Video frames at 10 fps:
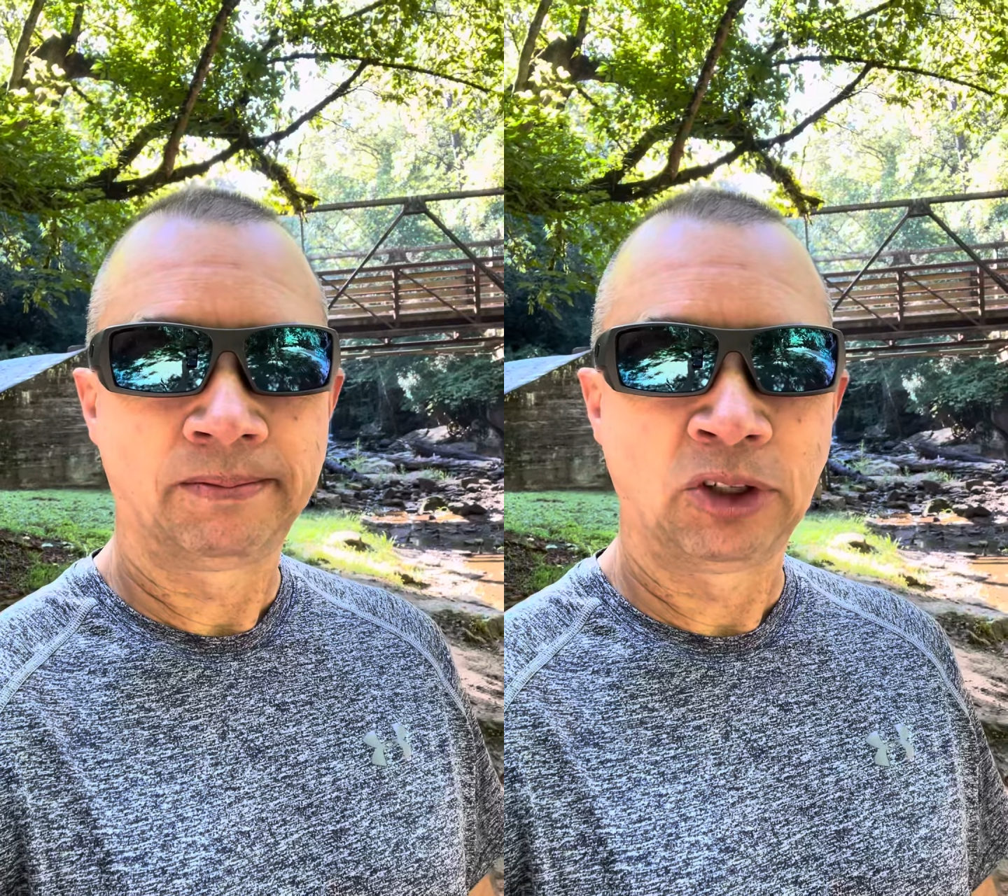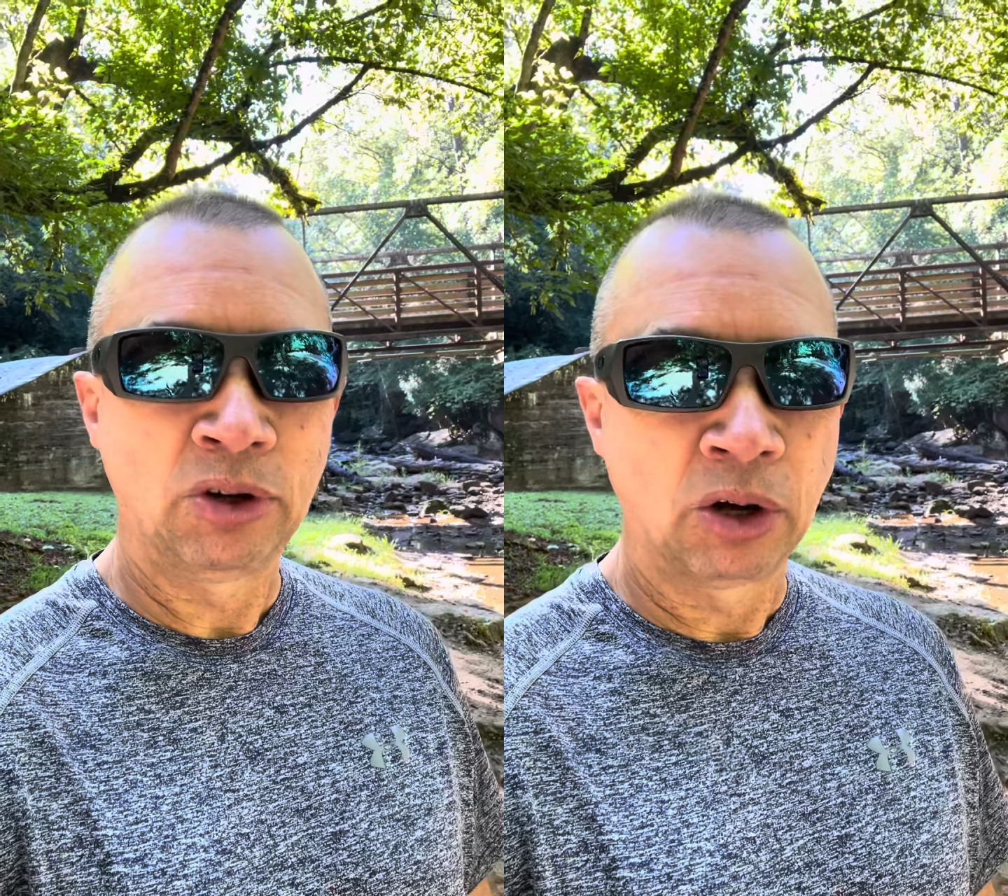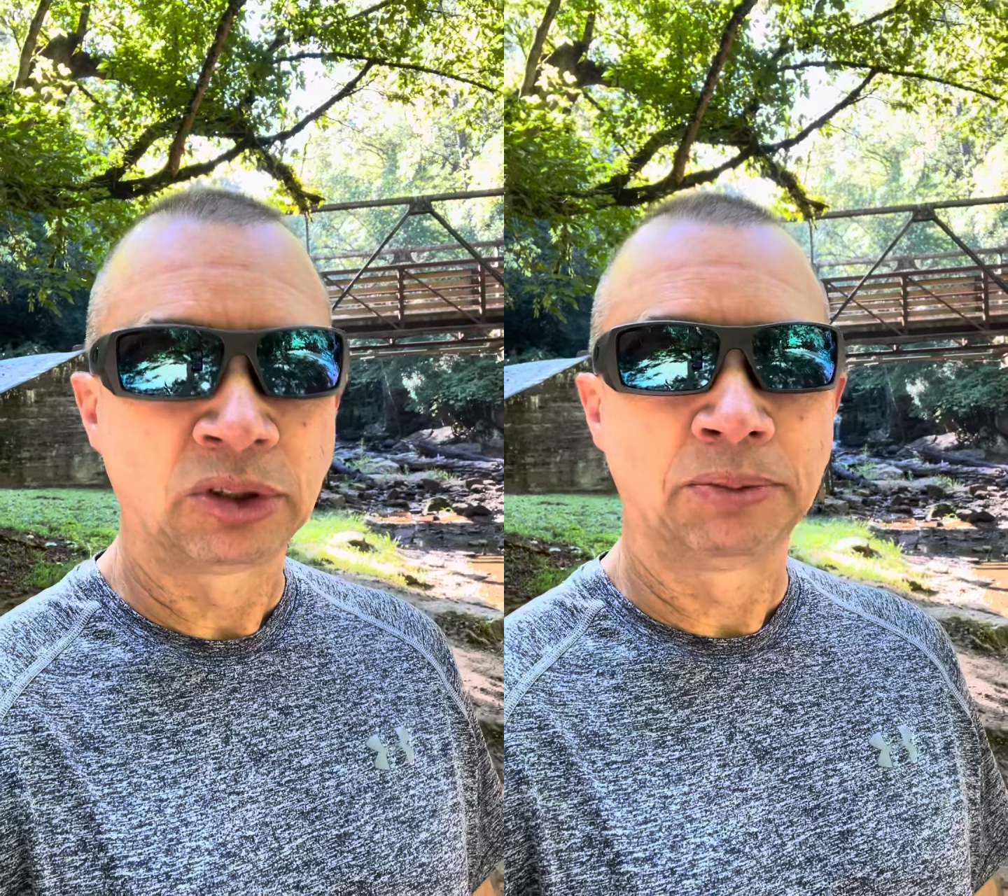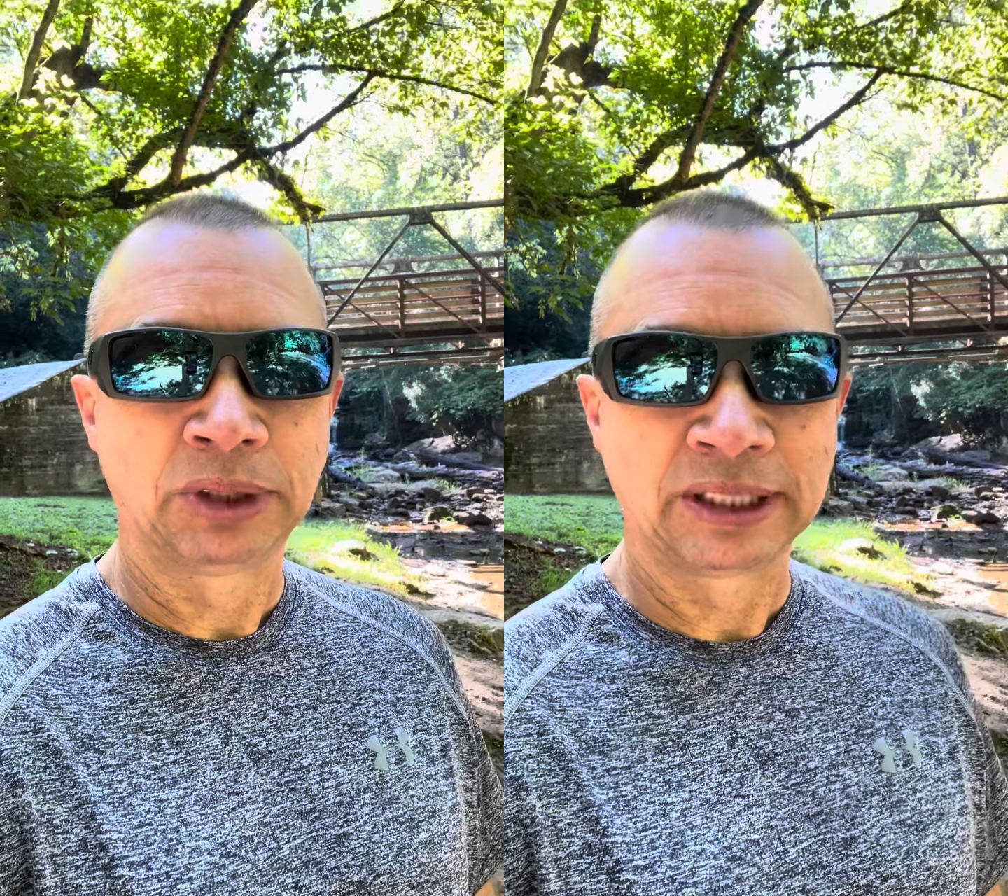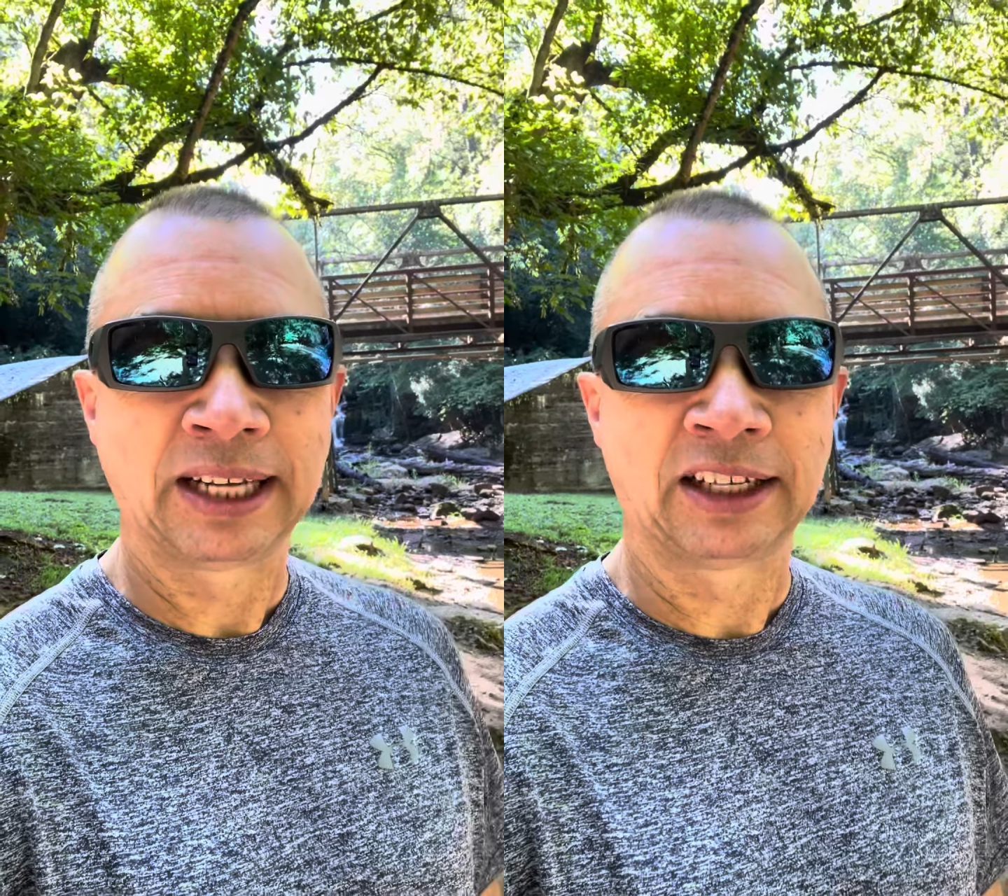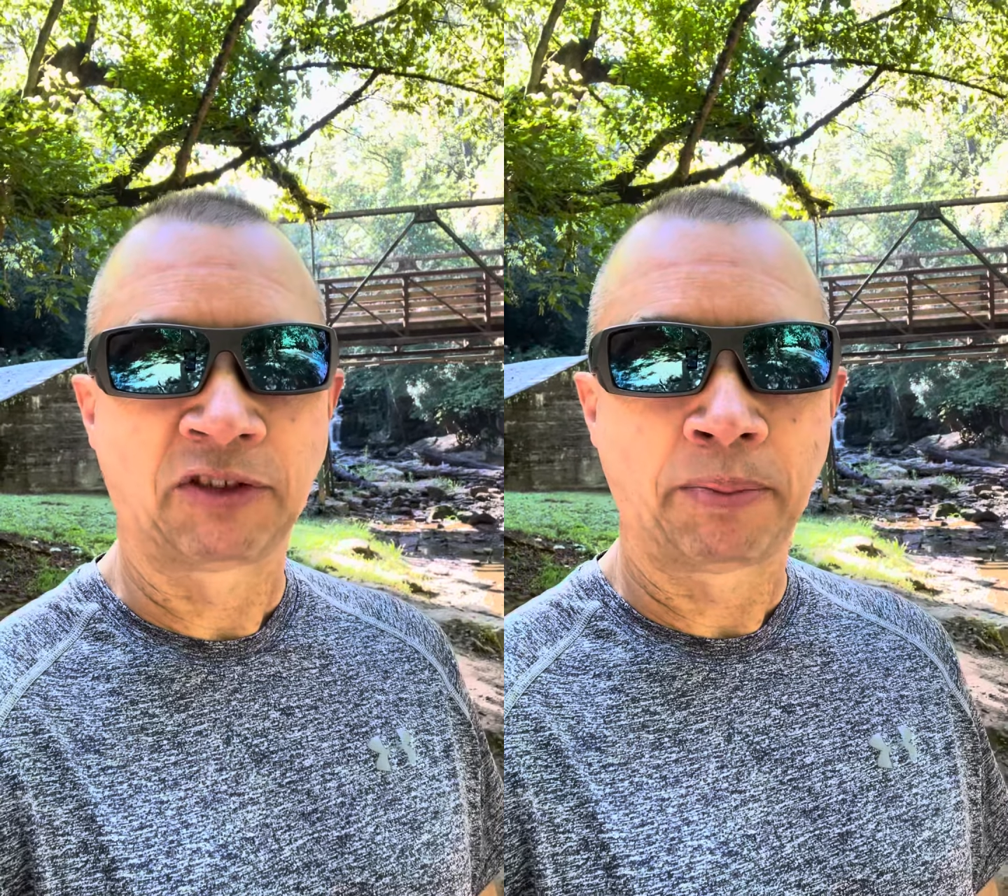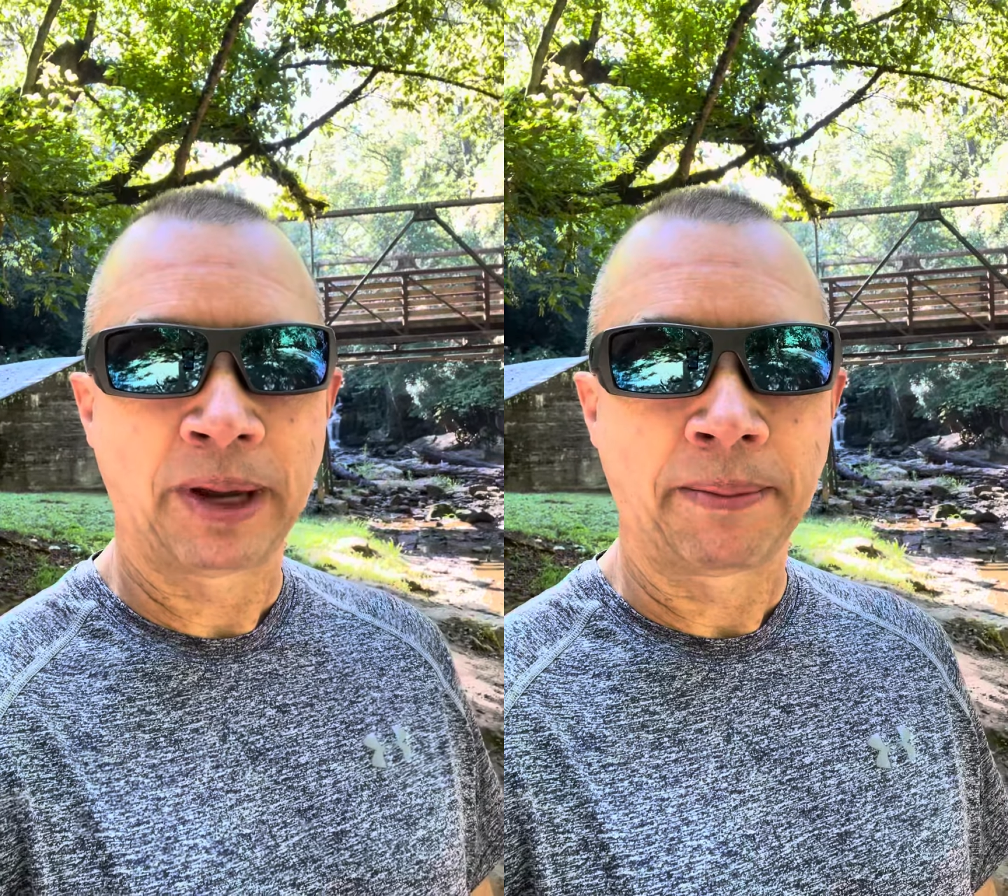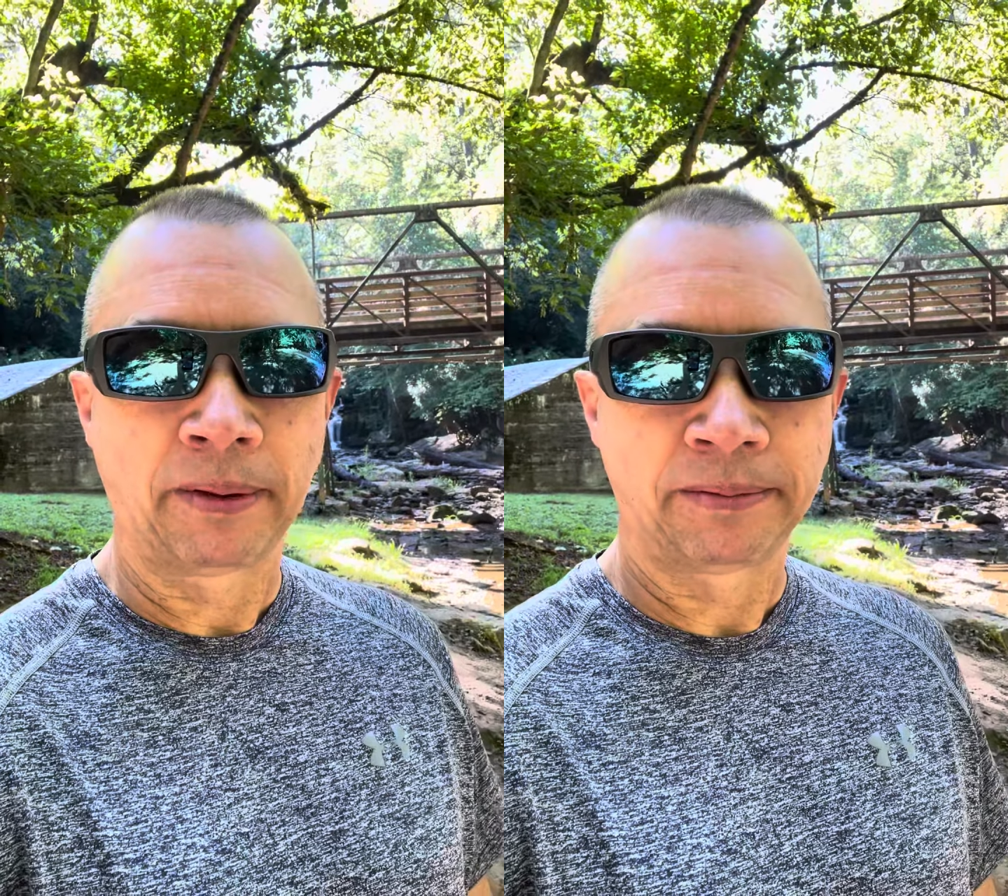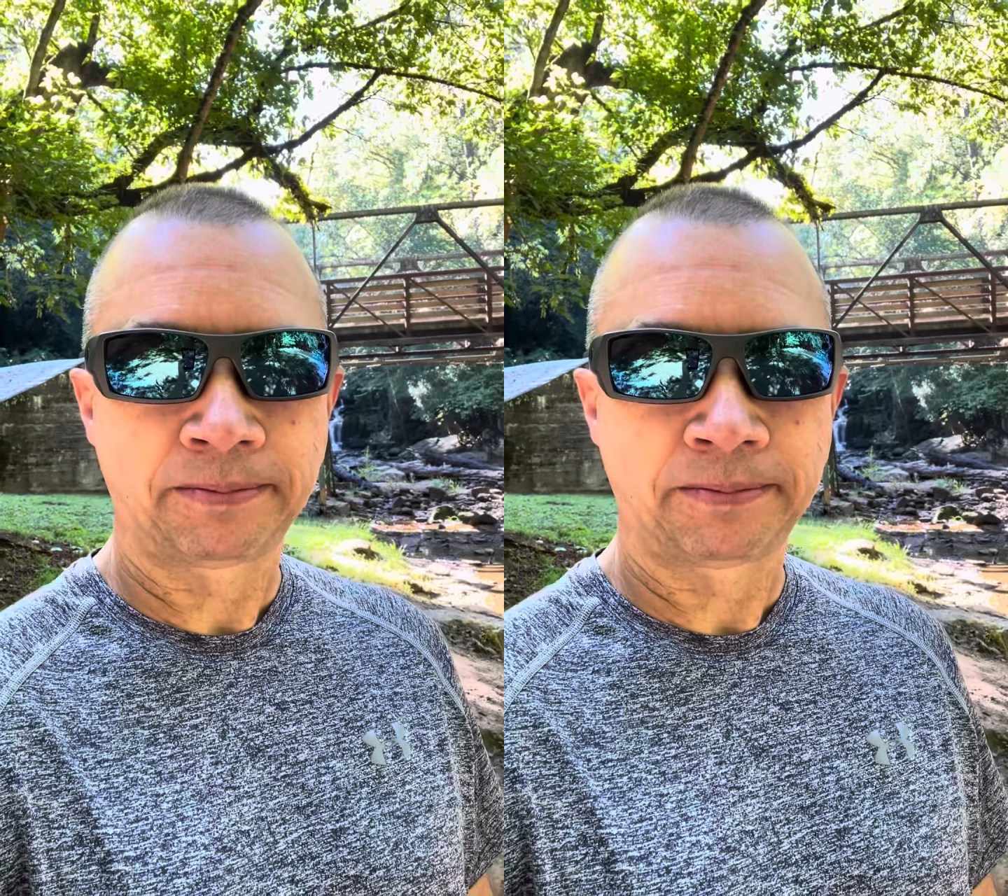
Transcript: You know some successful people.